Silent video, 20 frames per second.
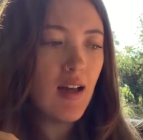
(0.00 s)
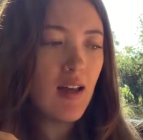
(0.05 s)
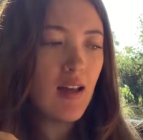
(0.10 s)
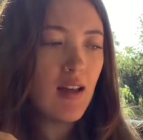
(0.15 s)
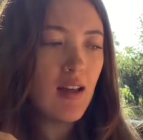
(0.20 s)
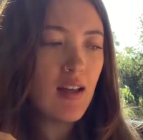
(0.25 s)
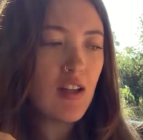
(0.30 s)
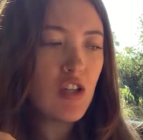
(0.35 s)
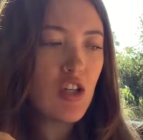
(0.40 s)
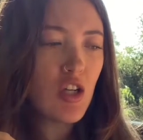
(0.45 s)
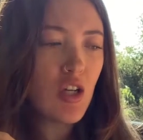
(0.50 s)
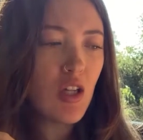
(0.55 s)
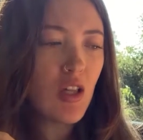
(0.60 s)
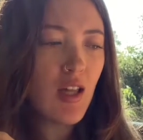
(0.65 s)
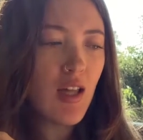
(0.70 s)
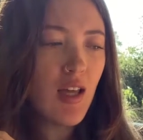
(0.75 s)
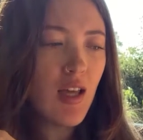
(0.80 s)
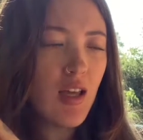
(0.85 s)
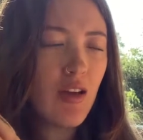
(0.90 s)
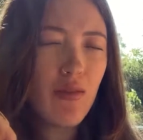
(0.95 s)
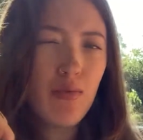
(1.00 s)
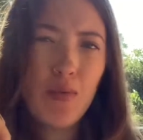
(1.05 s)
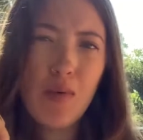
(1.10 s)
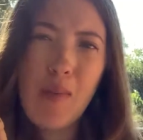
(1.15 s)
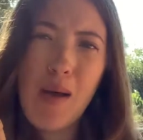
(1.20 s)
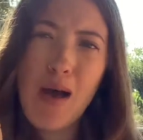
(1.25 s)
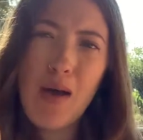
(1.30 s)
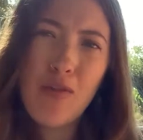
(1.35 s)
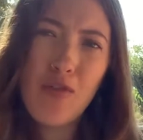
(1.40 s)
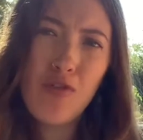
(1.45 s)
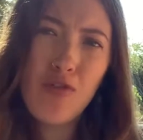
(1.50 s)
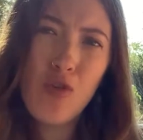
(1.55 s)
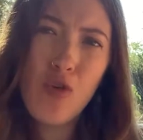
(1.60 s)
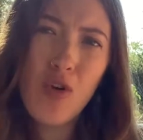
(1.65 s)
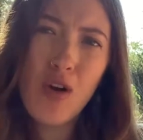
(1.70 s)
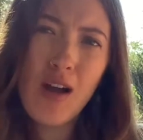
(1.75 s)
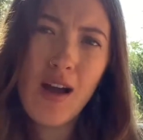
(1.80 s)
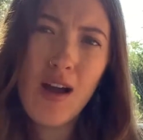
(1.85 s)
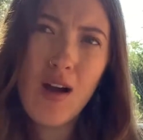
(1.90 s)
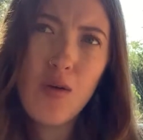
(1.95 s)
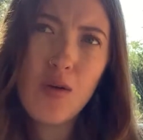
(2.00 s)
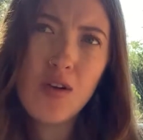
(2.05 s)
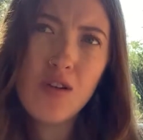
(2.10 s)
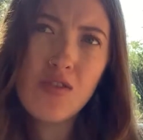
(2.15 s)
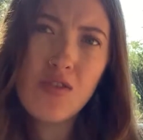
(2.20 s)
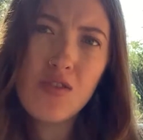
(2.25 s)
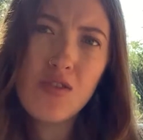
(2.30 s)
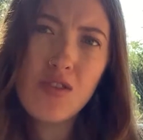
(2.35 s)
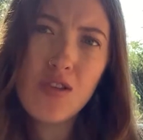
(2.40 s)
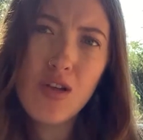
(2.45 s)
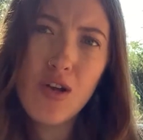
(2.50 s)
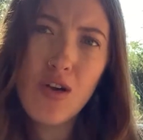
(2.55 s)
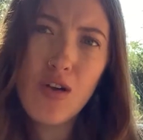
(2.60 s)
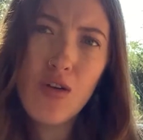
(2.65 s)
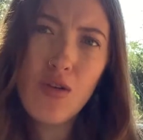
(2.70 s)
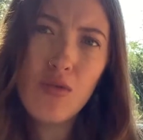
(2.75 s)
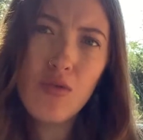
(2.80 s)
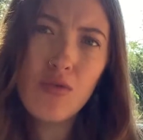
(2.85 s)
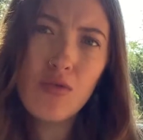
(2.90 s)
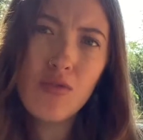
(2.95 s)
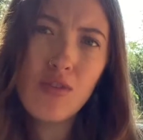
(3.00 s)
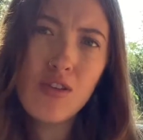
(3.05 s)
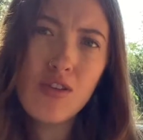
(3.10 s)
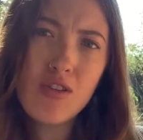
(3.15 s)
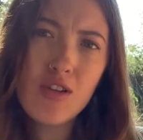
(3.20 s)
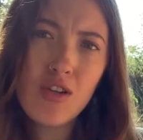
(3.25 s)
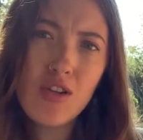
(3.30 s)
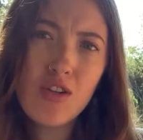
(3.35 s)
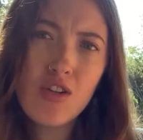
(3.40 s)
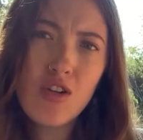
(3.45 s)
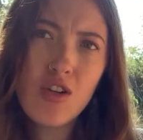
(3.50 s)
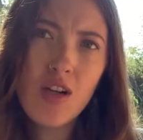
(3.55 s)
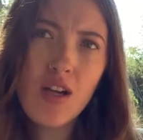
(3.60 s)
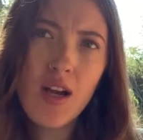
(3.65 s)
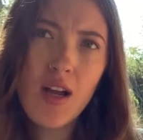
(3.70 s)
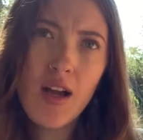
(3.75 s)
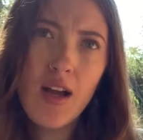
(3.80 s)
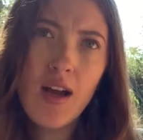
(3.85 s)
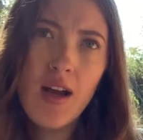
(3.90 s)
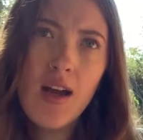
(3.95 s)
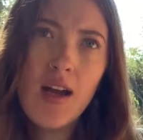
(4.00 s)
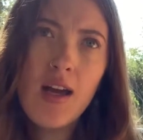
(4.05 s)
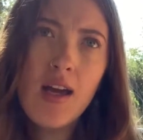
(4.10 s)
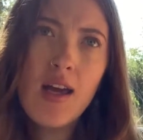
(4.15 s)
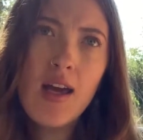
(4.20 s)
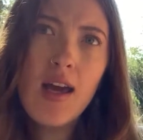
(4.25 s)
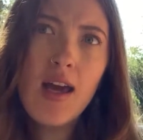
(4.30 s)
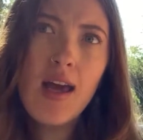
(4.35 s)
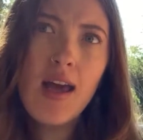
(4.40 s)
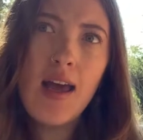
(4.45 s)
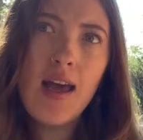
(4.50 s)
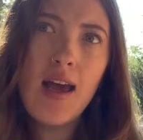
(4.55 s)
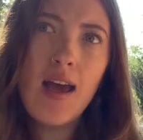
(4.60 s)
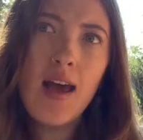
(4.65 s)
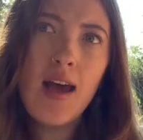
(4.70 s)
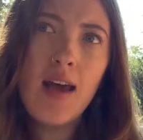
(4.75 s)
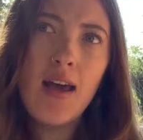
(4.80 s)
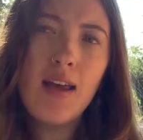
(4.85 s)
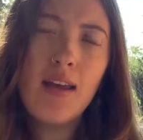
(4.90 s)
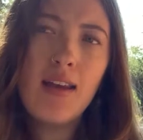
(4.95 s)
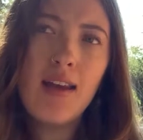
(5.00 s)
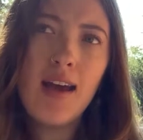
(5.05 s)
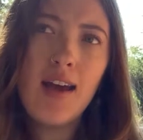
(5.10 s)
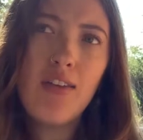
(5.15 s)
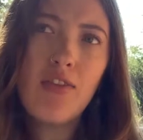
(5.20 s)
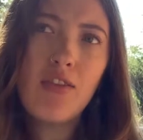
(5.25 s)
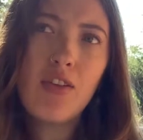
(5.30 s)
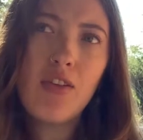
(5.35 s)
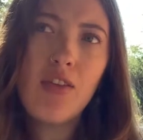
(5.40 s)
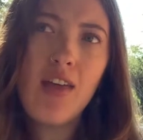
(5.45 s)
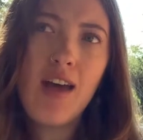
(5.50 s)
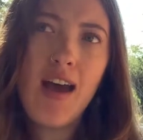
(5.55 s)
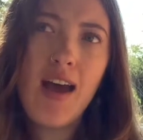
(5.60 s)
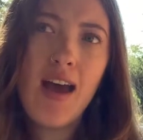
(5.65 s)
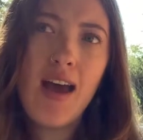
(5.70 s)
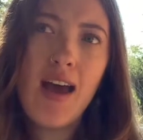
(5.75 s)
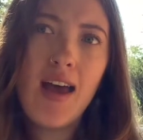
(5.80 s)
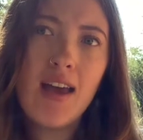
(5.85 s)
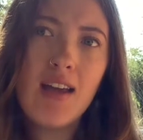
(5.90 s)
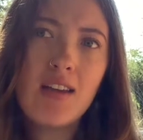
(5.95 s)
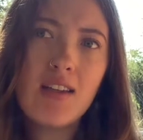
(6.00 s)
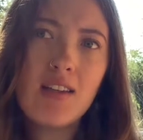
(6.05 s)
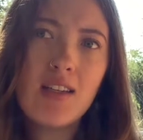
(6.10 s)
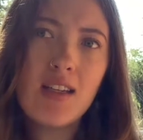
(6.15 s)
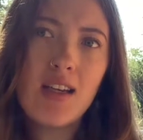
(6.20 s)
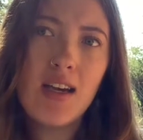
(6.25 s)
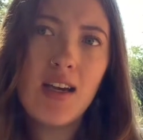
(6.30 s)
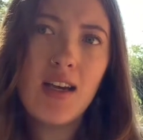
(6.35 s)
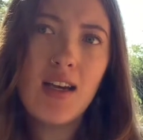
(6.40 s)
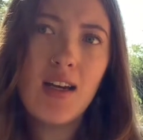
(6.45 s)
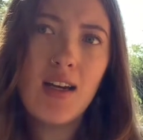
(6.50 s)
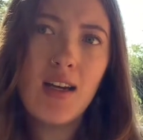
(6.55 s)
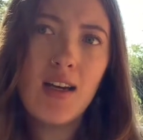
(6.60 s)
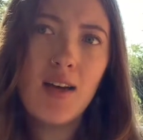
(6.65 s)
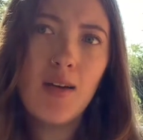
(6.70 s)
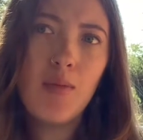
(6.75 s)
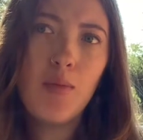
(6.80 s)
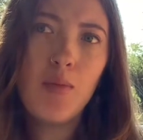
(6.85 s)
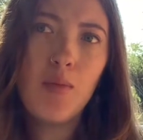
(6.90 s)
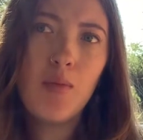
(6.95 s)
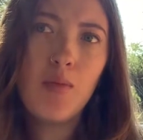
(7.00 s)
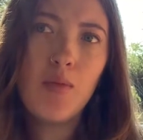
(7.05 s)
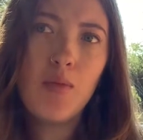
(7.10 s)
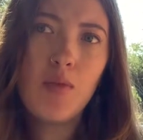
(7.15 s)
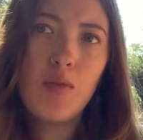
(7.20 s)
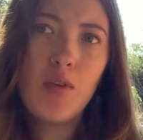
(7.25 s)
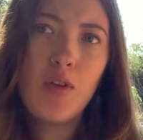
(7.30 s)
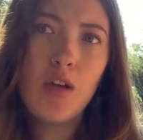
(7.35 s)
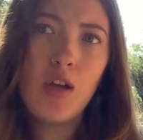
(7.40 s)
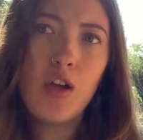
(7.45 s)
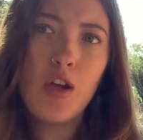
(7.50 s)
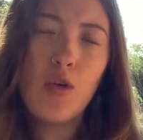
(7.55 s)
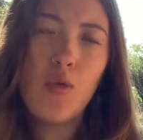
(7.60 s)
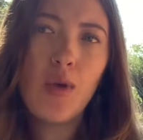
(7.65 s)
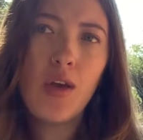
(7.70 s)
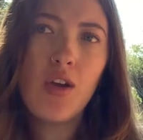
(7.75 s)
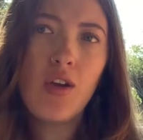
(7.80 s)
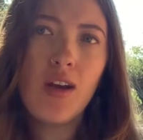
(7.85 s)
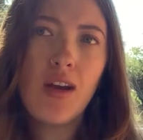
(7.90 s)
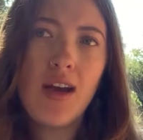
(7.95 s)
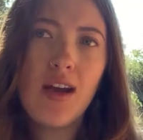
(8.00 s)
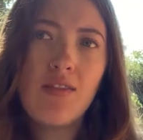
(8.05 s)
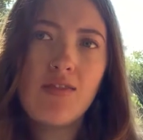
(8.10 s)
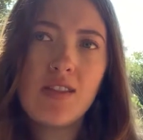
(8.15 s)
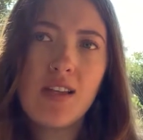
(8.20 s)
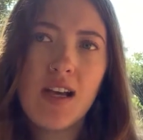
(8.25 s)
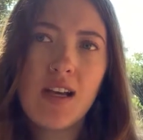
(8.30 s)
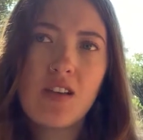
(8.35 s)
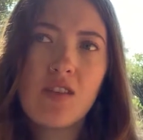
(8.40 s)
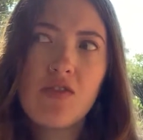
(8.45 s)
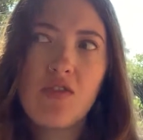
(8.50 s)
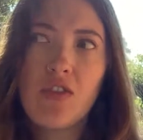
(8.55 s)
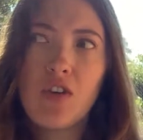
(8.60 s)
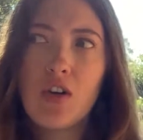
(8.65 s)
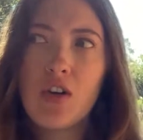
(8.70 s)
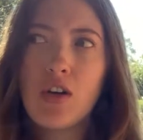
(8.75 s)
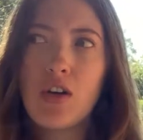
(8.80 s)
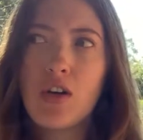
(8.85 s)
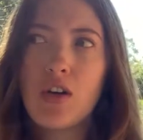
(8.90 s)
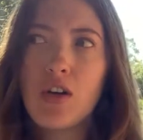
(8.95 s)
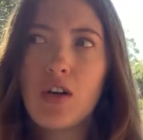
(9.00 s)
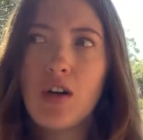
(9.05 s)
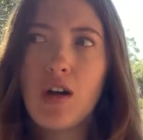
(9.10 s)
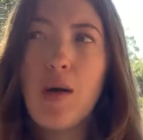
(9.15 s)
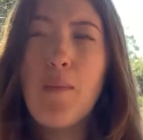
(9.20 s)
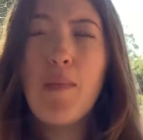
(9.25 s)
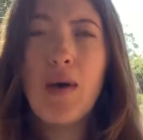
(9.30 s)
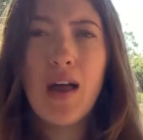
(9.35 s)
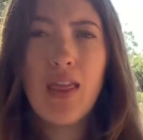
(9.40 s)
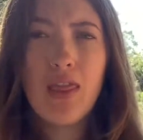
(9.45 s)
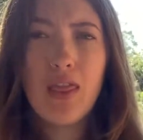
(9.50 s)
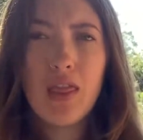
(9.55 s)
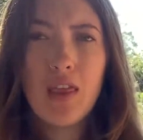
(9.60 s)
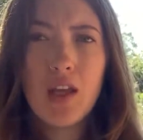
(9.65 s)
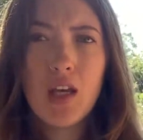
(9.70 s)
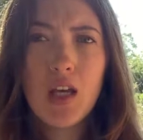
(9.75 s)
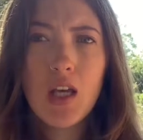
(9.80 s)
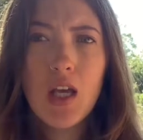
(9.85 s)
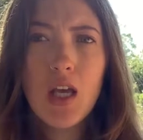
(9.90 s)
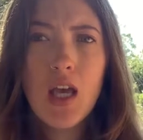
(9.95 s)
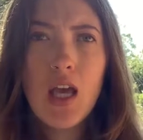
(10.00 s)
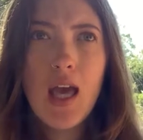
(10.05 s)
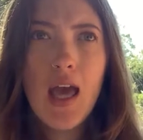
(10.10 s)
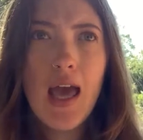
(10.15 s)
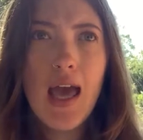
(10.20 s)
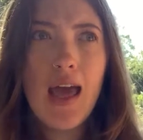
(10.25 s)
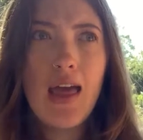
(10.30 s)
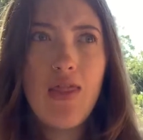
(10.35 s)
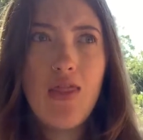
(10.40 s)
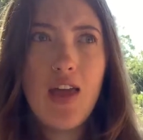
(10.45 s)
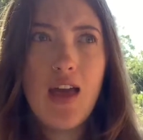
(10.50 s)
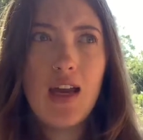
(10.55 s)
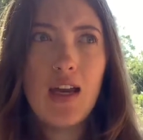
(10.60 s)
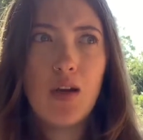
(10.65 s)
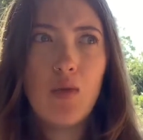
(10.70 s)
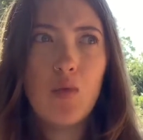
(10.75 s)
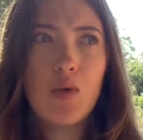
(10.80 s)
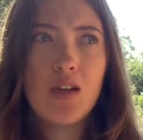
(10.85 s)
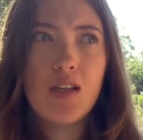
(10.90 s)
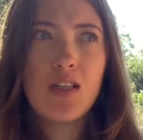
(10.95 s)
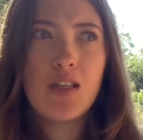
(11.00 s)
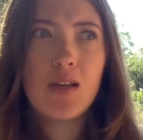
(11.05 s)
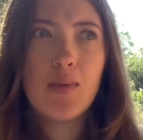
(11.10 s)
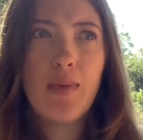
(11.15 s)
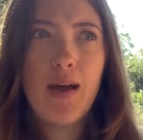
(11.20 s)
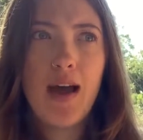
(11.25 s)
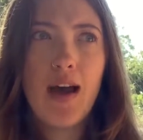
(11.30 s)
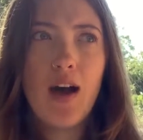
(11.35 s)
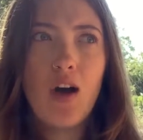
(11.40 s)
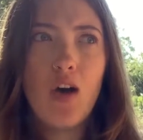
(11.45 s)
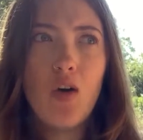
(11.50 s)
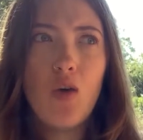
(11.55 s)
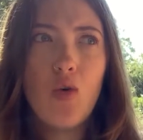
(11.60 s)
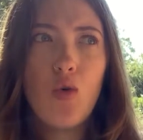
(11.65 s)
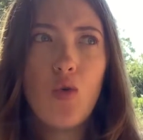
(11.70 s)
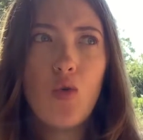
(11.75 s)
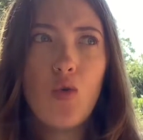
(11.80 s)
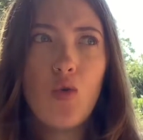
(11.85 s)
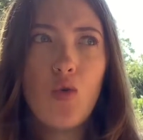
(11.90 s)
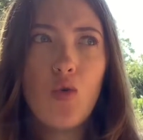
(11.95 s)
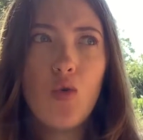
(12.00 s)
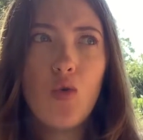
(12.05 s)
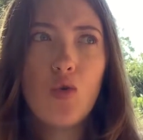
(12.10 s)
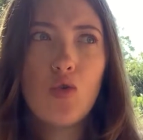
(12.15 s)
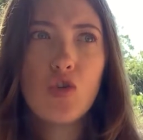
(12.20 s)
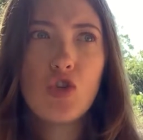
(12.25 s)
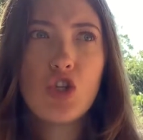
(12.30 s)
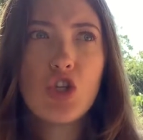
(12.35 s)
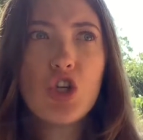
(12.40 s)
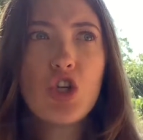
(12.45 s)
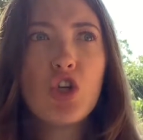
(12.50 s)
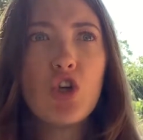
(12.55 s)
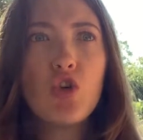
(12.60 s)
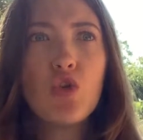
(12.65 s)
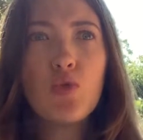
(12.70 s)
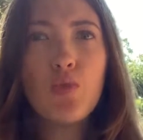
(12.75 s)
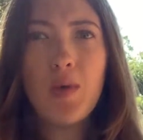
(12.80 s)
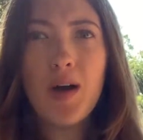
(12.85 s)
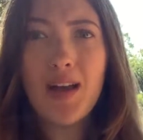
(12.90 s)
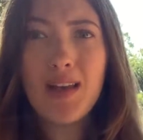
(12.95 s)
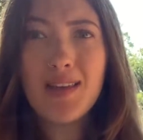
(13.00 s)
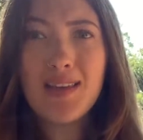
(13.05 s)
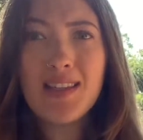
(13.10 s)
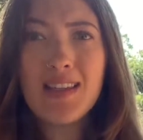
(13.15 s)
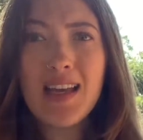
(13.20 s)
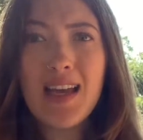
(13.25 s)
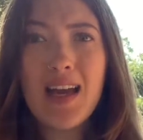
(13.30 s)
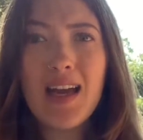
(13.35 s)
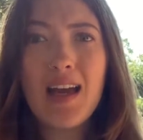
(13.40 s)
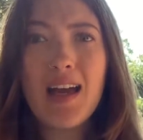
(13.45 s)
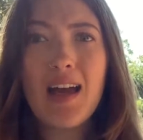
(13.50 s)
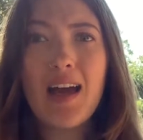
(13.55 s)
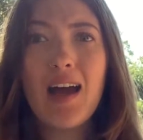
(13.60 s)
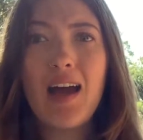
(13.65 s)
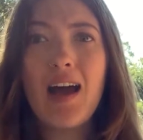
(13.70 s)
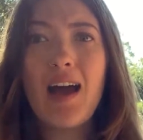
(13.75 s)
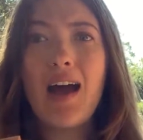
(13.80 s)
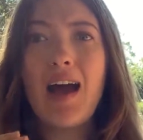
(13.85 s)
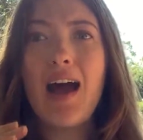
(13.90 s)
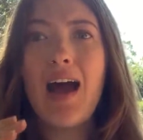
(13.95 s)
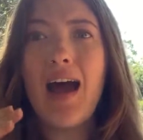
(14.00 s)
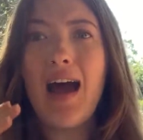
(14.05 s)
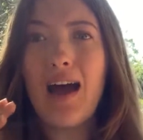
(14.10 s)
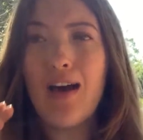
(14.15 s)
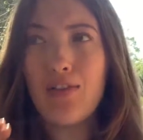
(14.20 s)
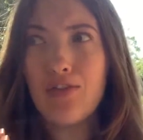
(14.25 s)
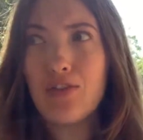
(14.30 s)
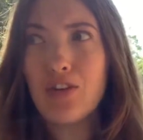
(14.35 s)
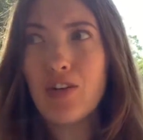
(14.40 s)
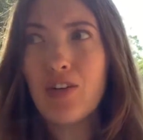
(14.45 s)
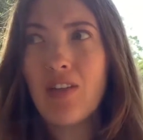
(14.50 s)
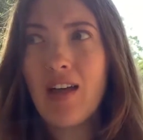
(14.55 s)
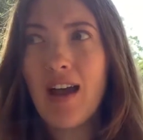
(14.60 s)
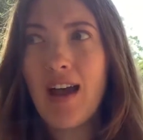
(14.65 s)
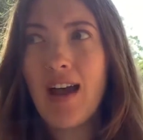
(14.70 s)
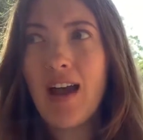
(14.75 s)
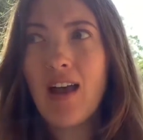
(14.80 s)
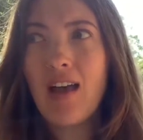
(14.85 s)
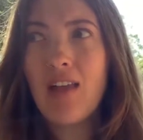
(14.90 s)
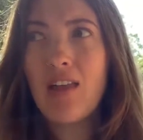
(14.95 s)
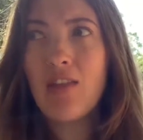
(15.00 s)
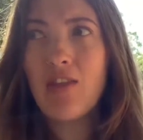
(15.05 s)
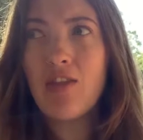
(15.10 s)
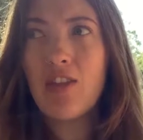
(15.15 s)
it took like about 4 hours or so, the surgery. And after that, we couldn't have sex for a month. And then it was about 2 months after that